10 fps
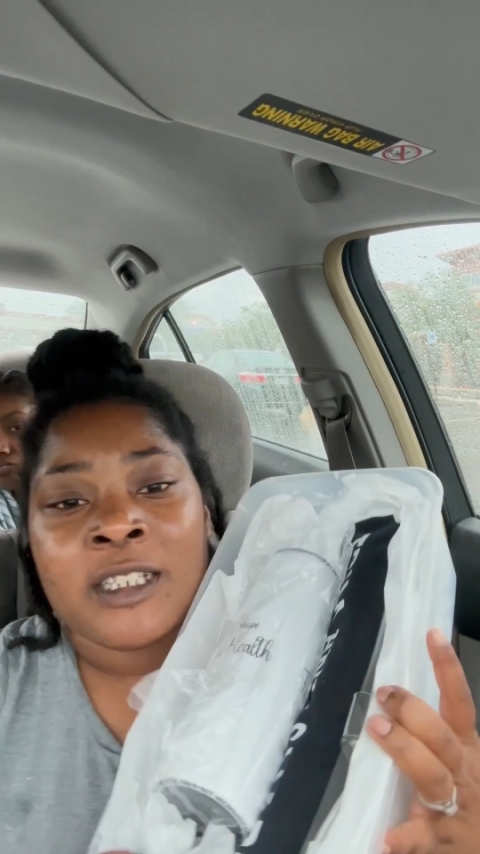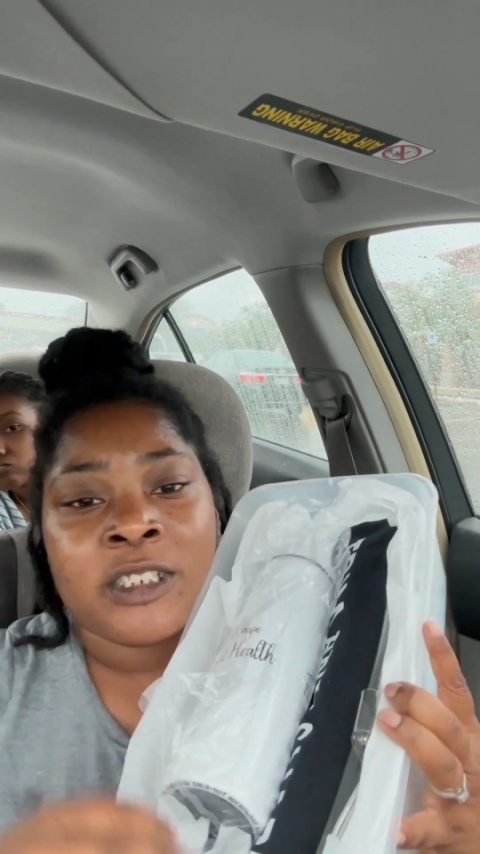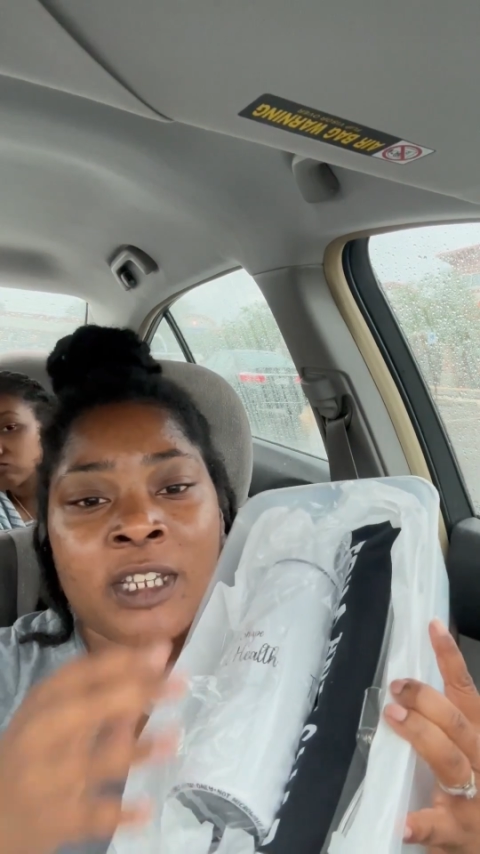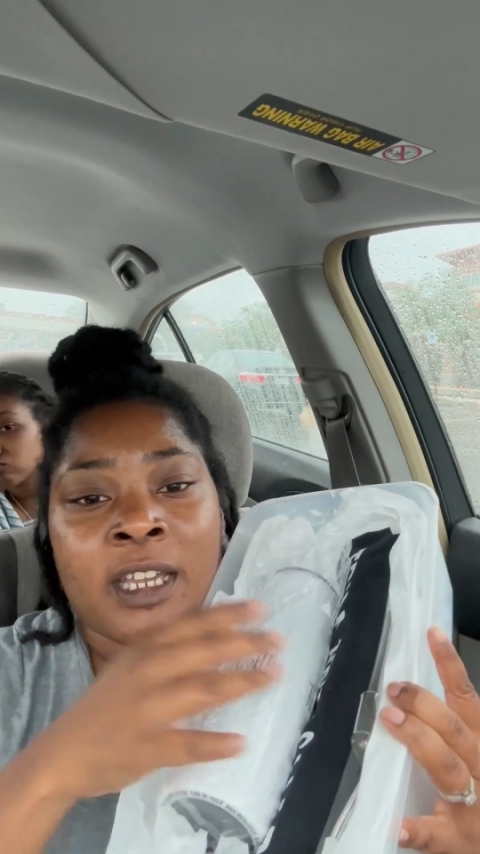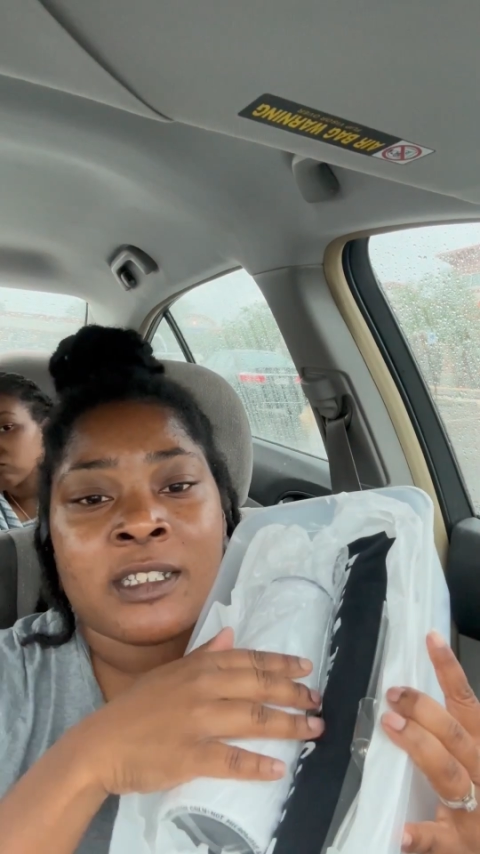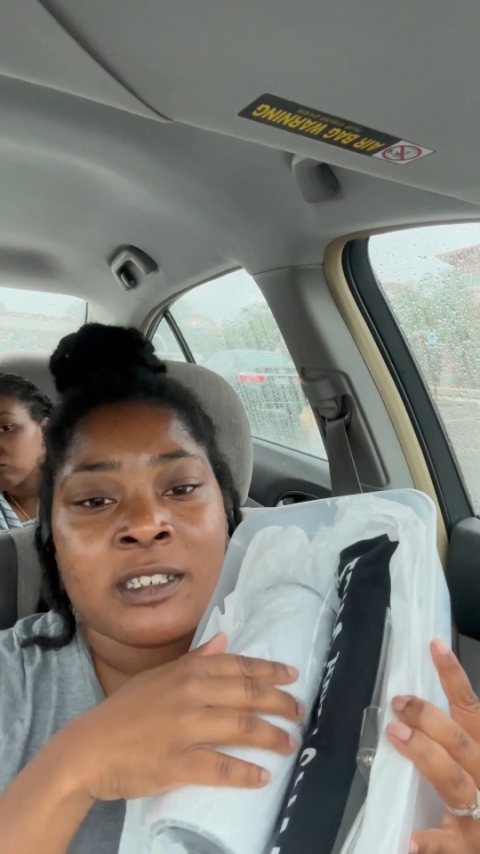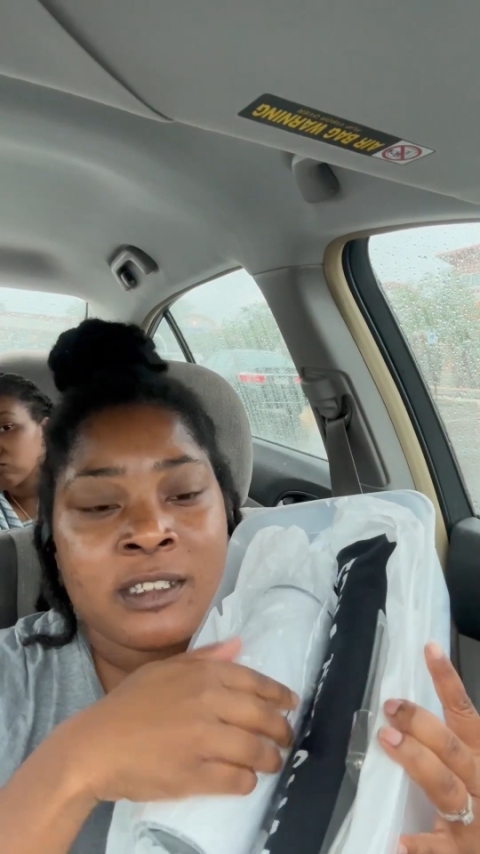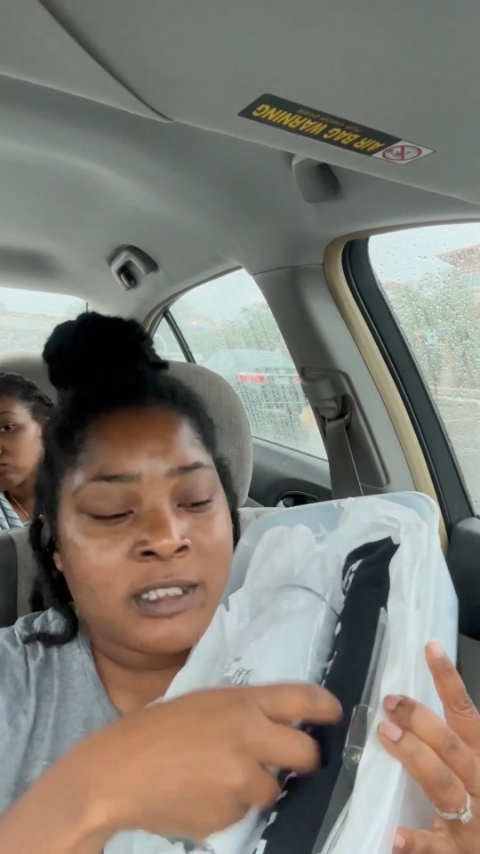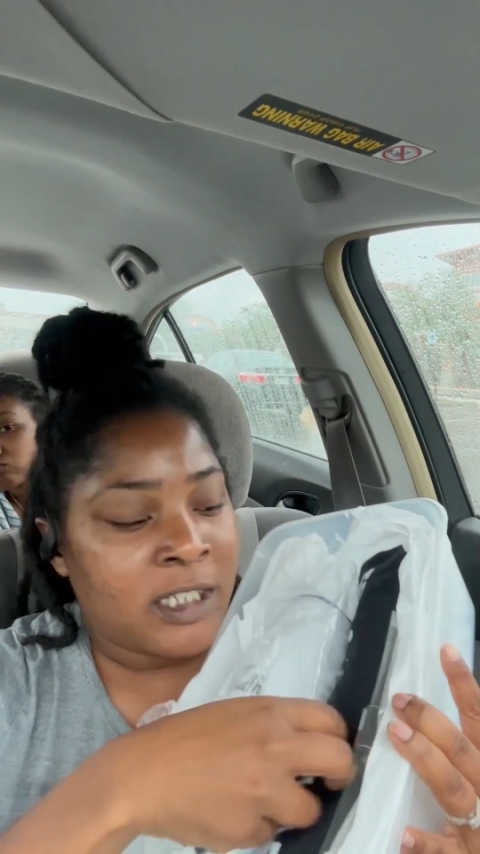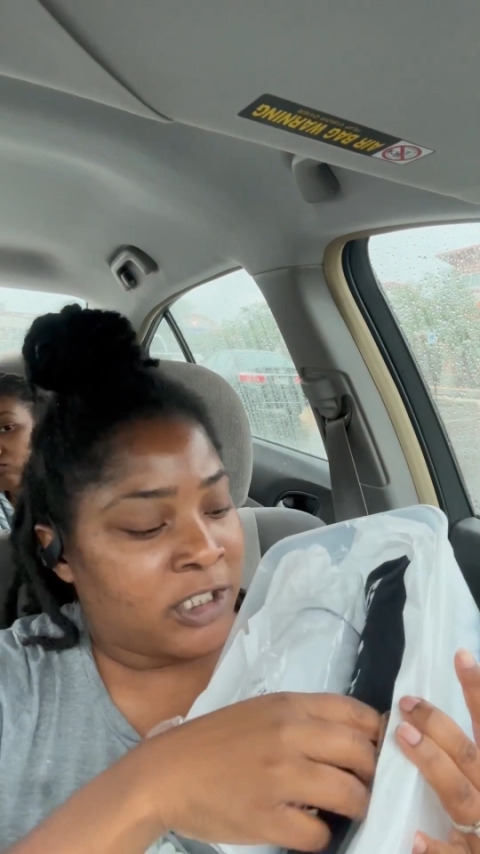she has a
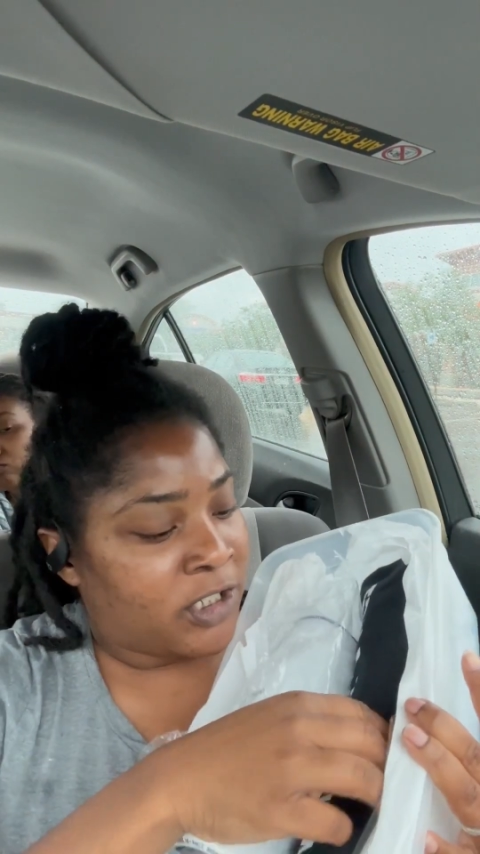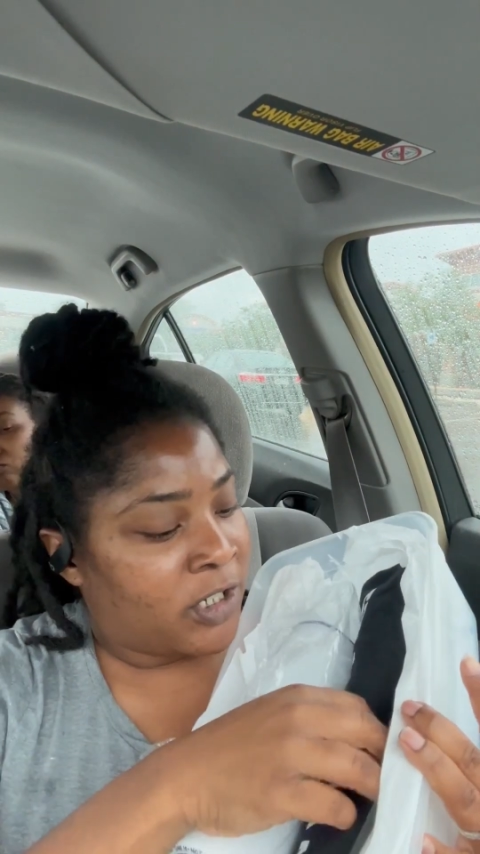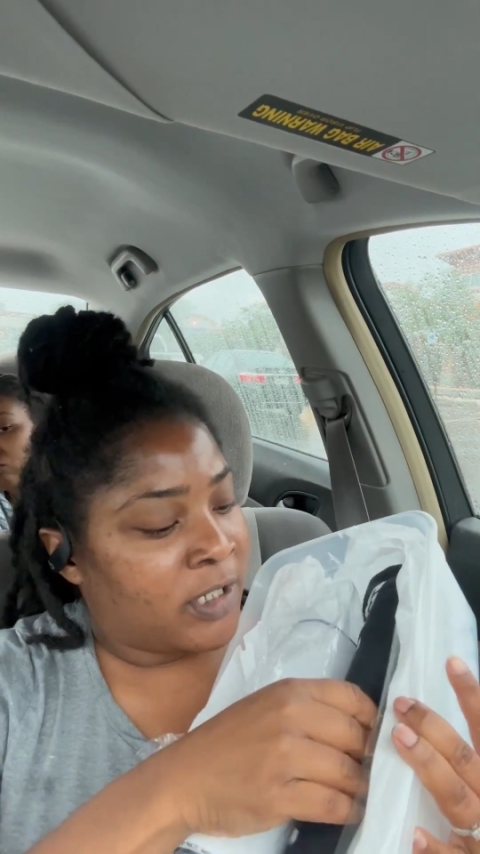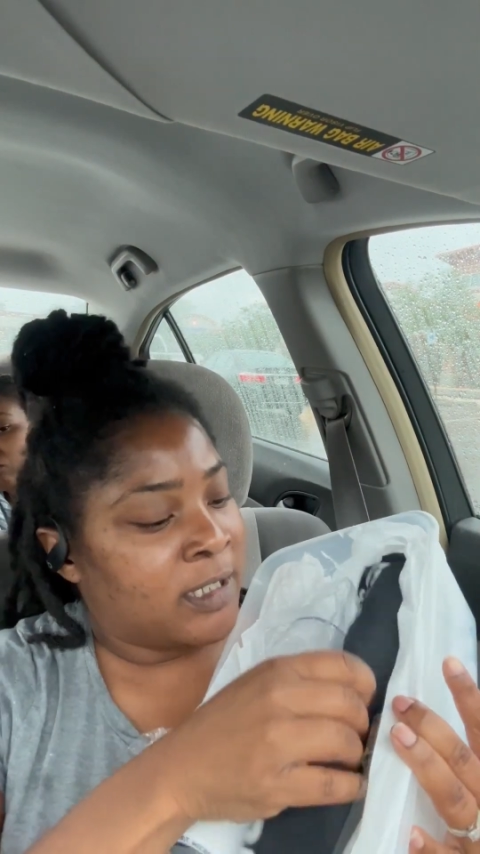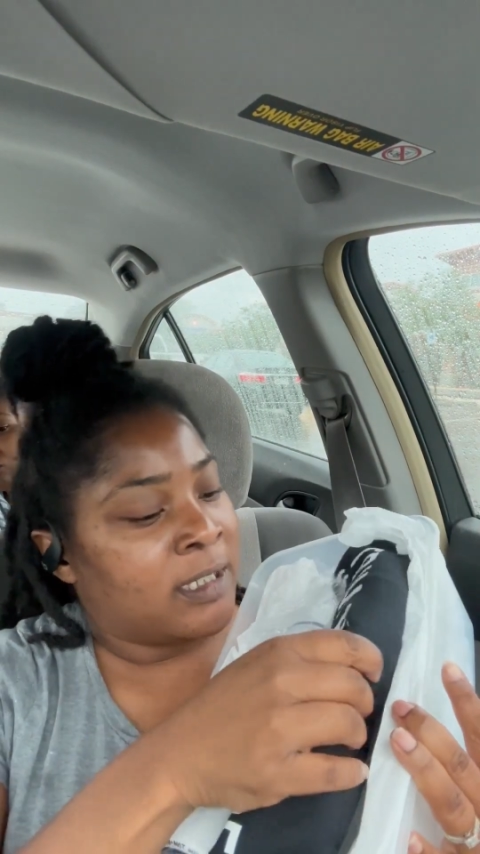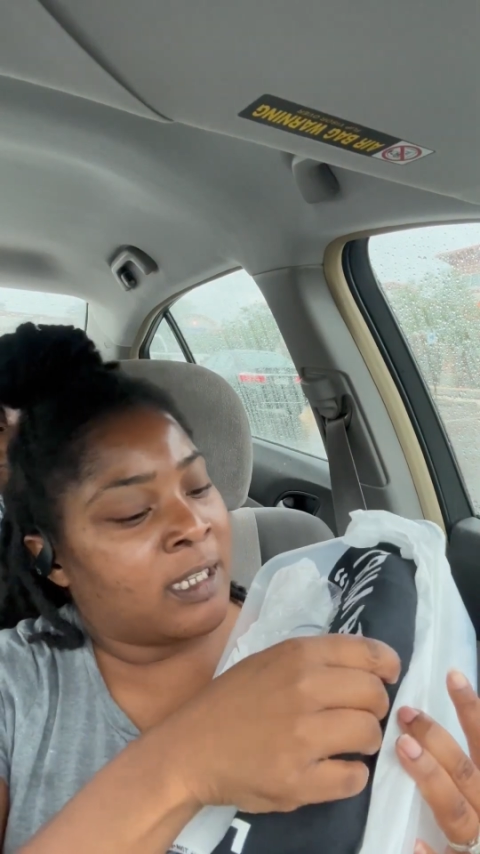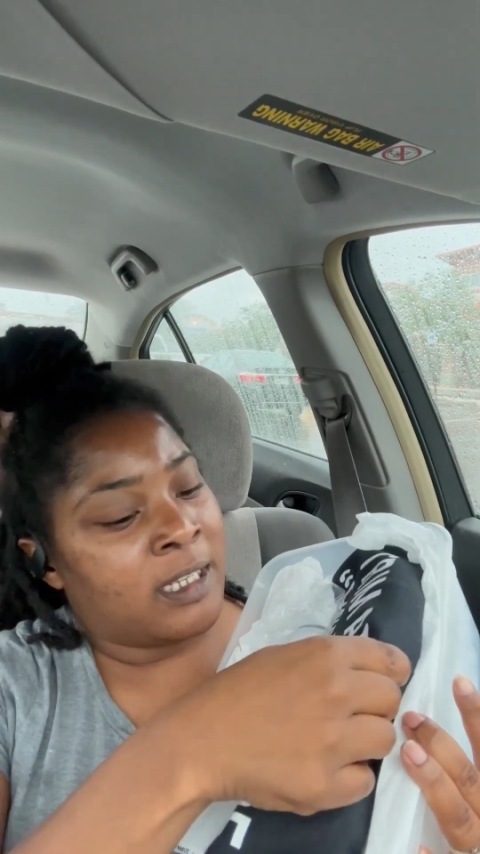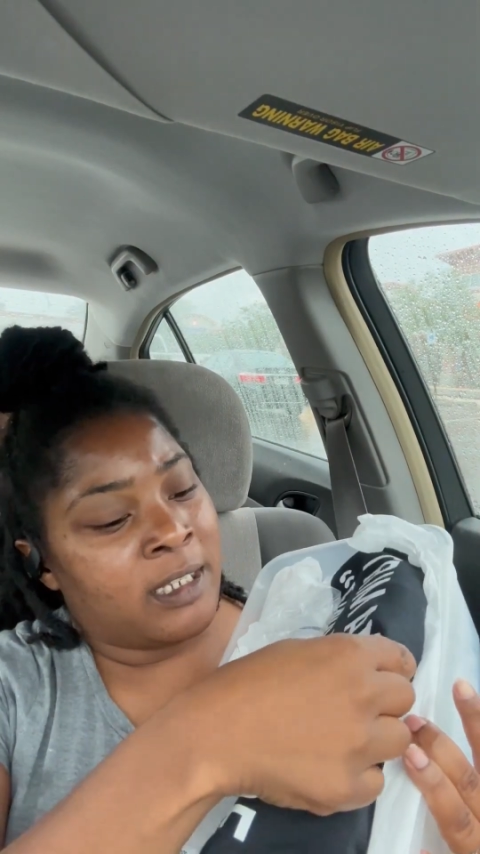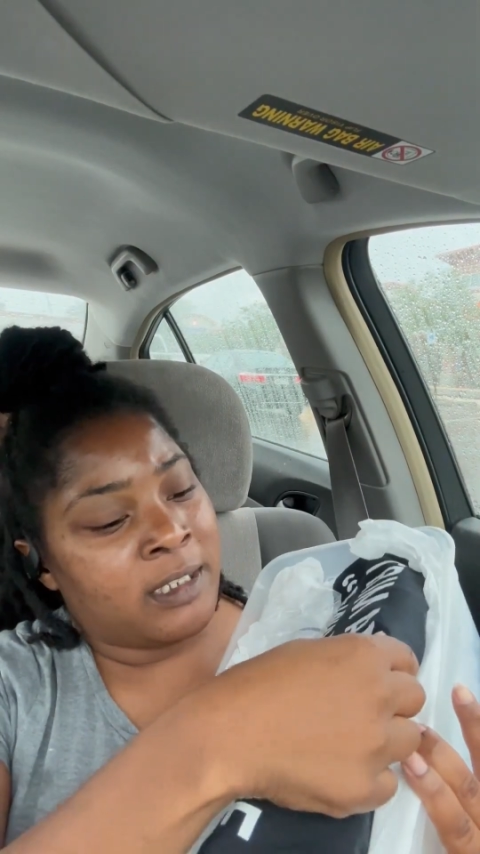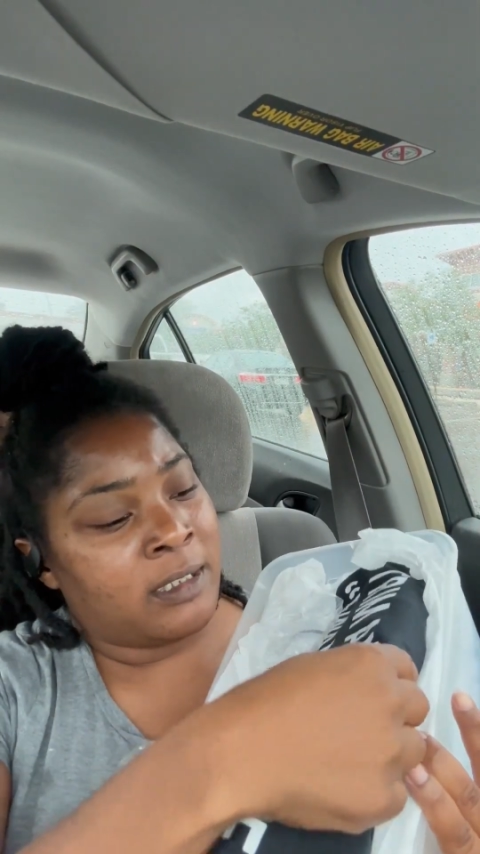t-shirt that
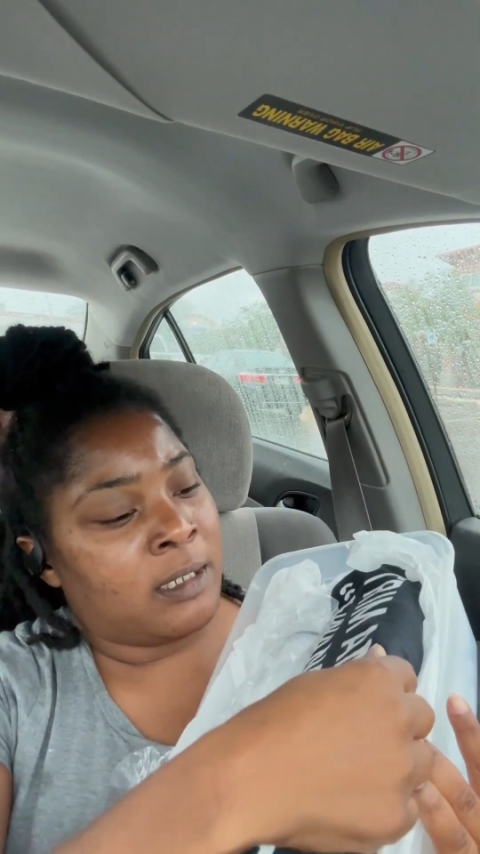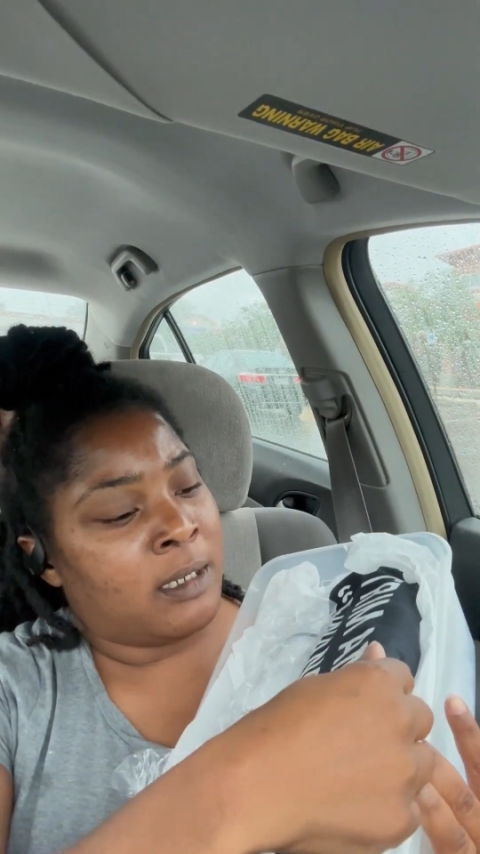says